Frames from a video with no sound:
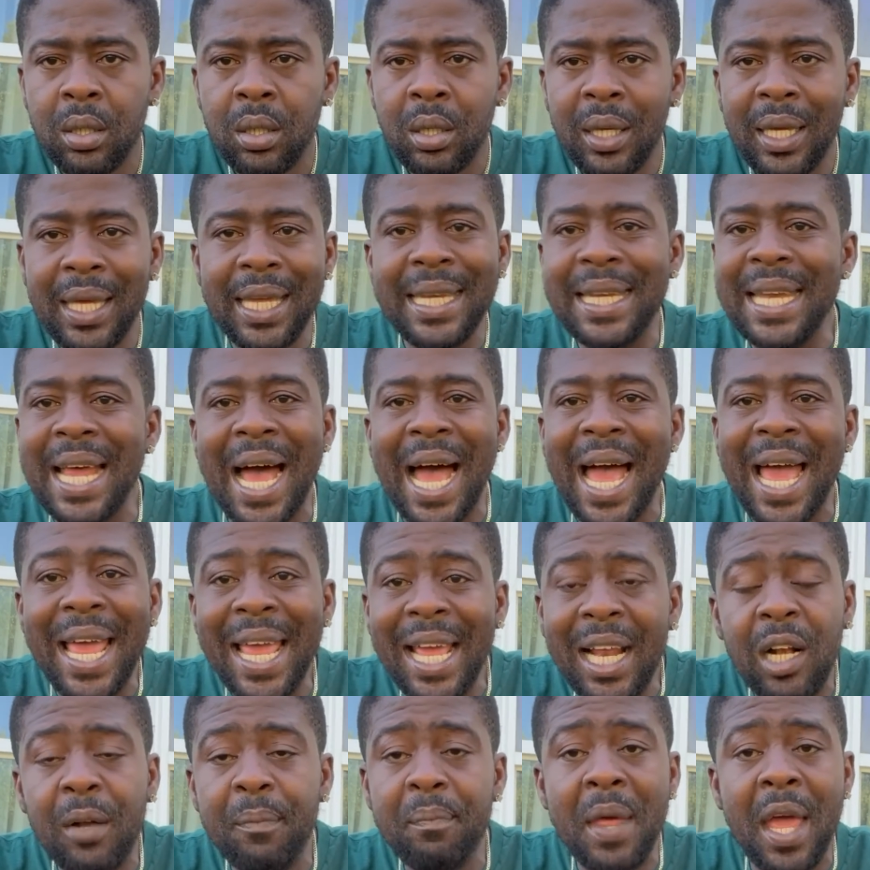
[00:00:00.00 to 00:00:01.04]
It not
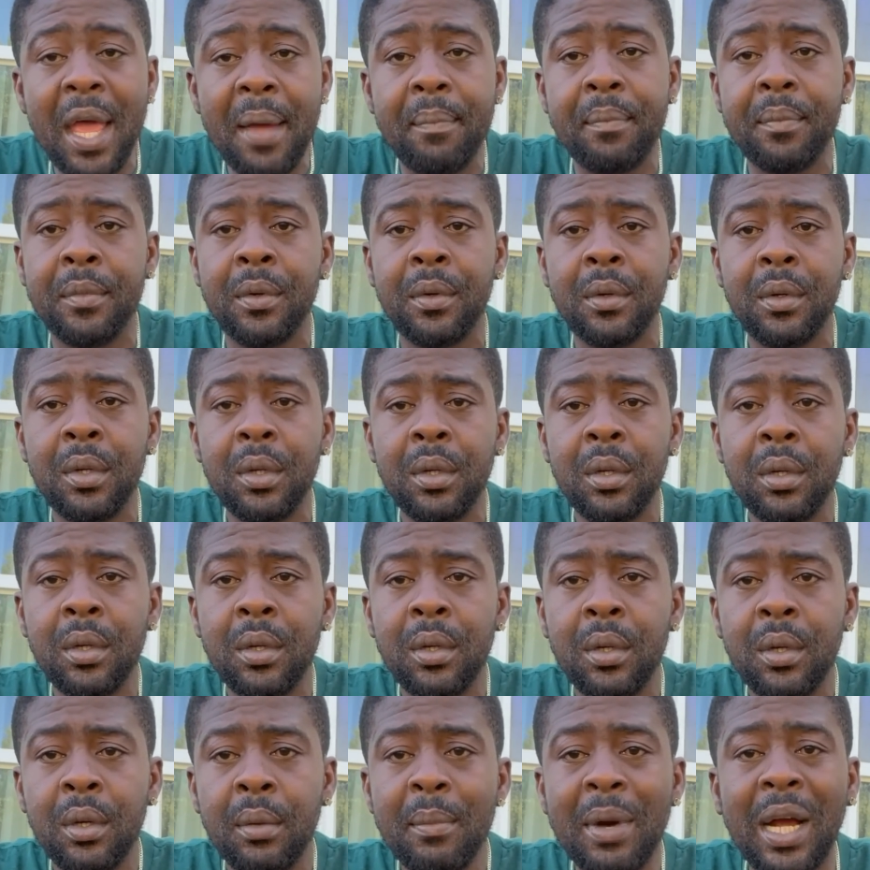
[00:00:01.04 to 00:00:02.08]
help them.
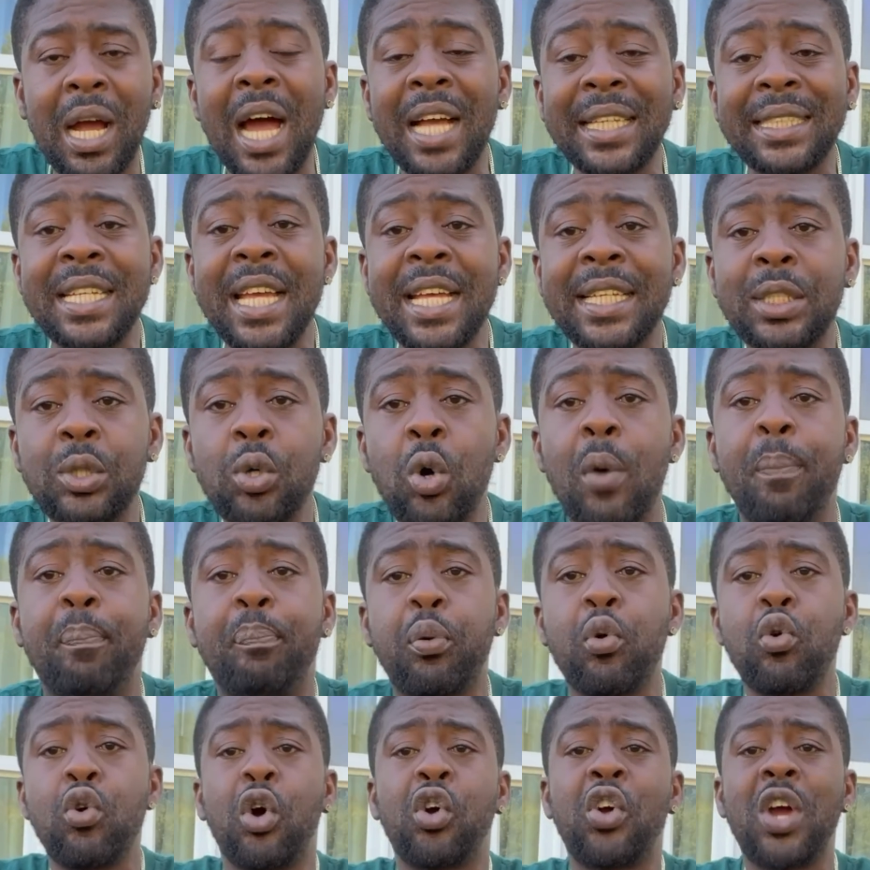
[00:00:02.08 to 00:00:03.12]
Because there's no
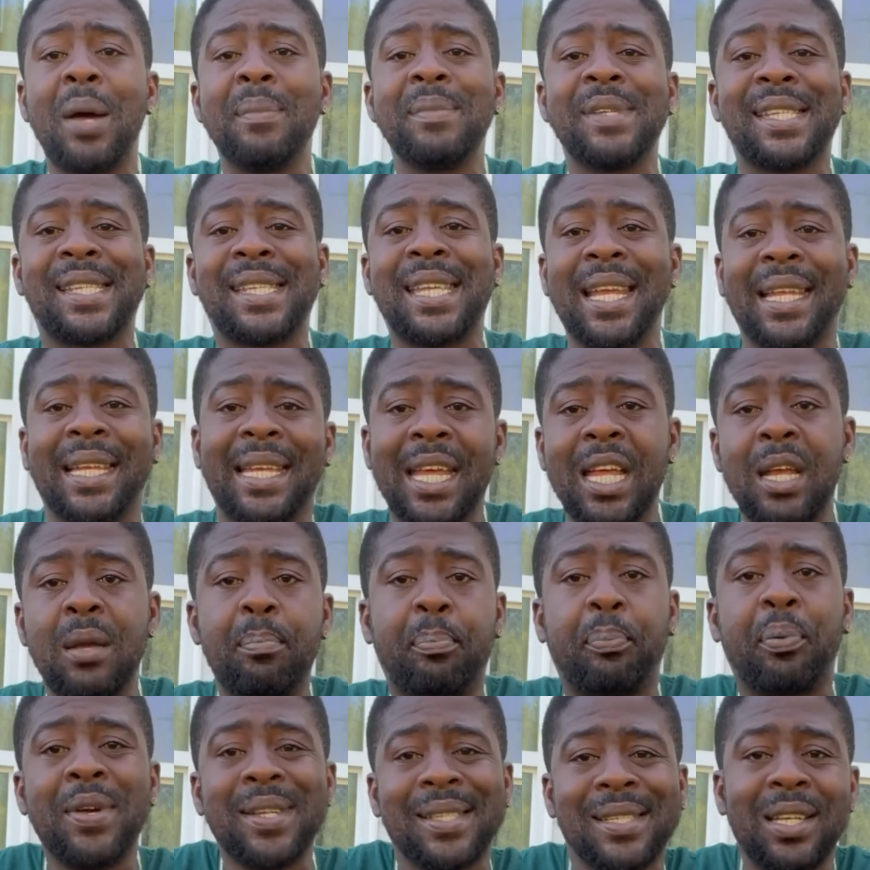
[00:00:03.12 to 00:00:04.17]
program set in
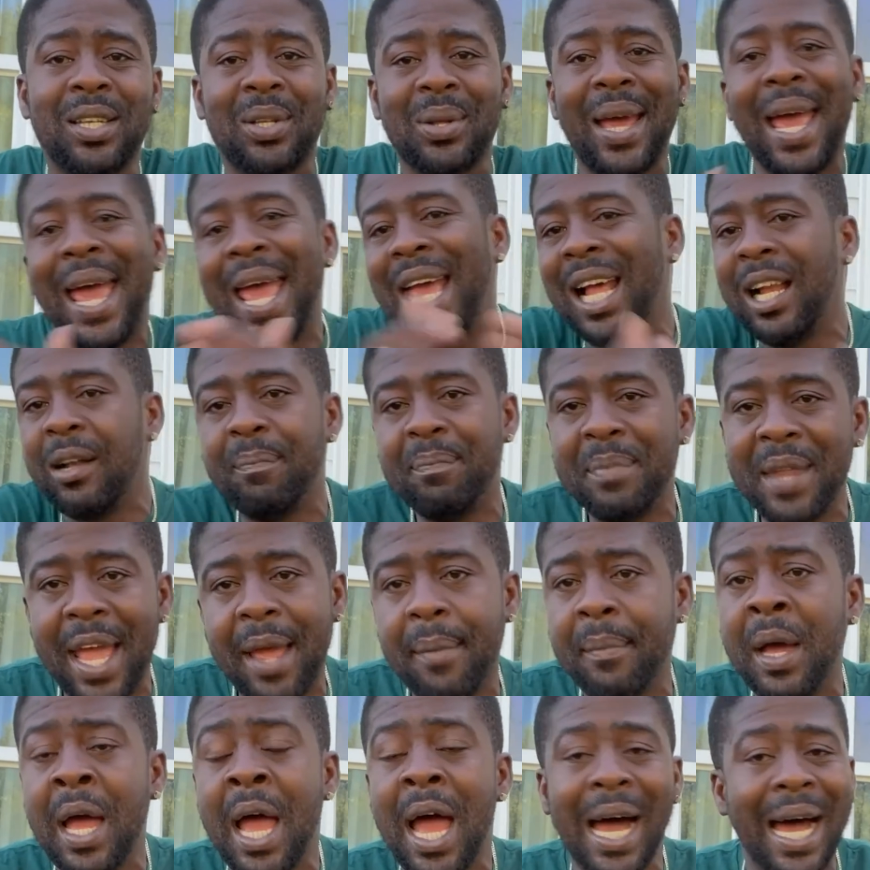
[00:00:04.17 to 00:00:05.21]
prison to help them
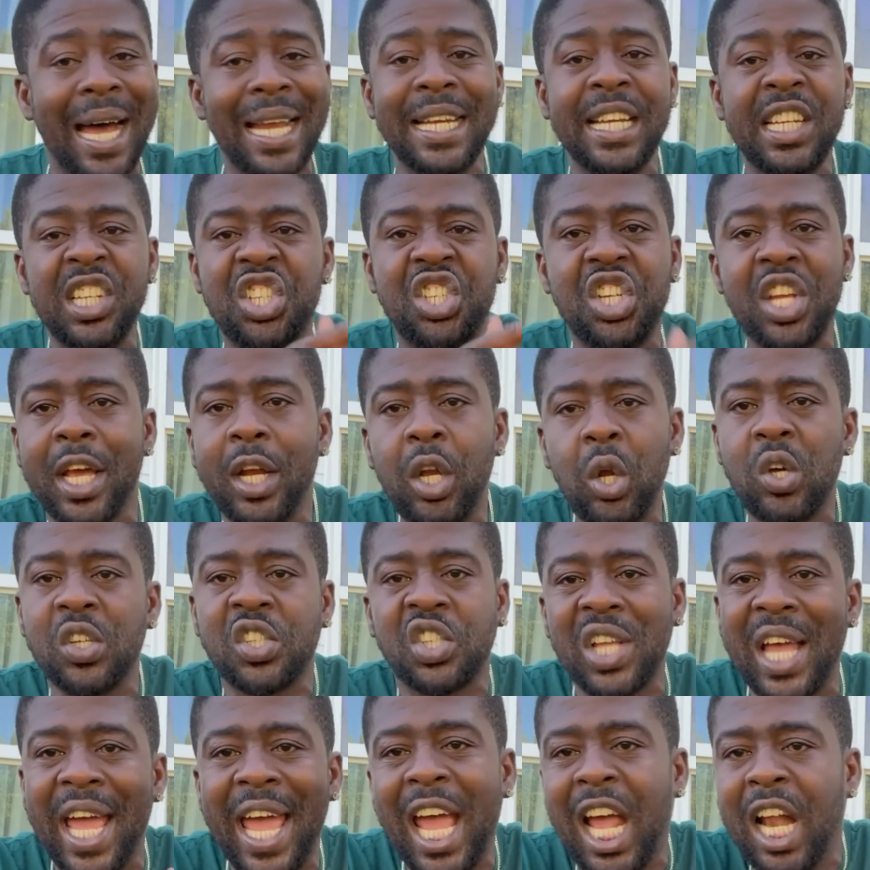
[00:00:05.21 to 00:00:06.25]
and in jailers
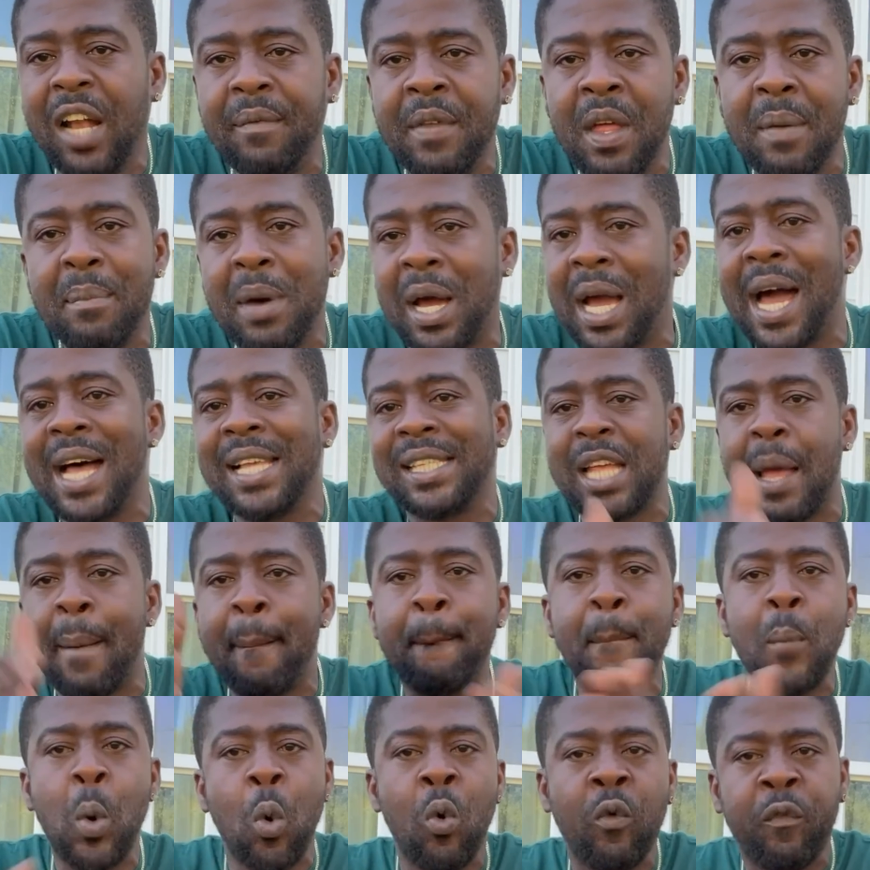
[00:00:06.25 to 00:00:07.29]
to help them because they
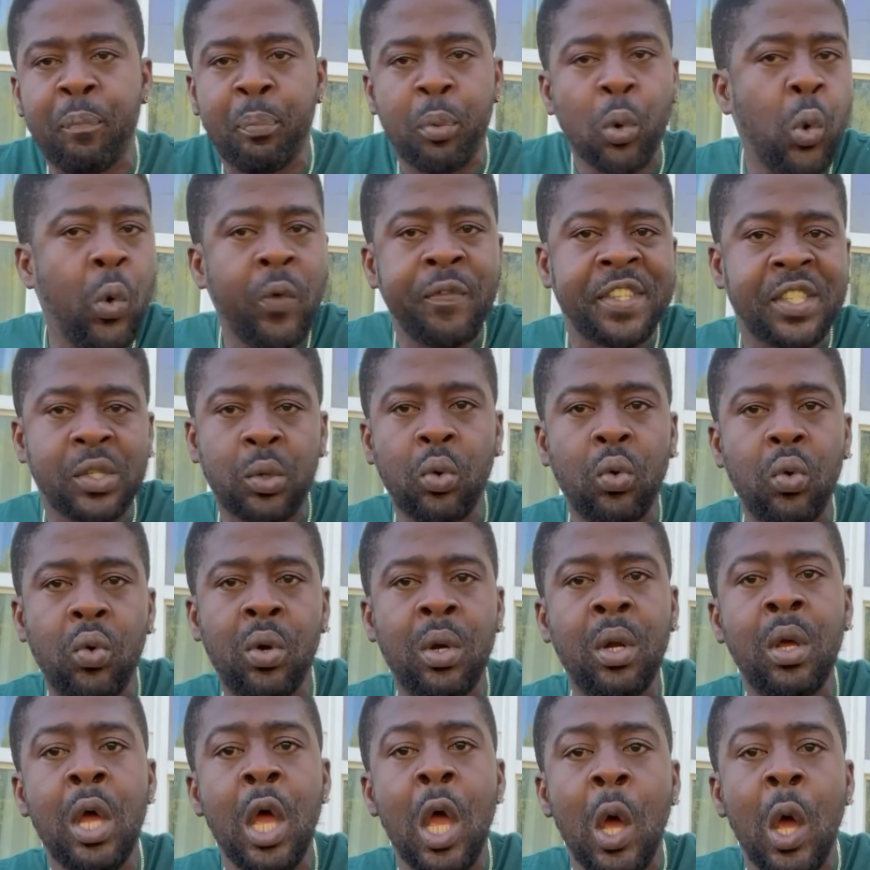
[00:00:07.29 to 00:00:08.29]
move proof school.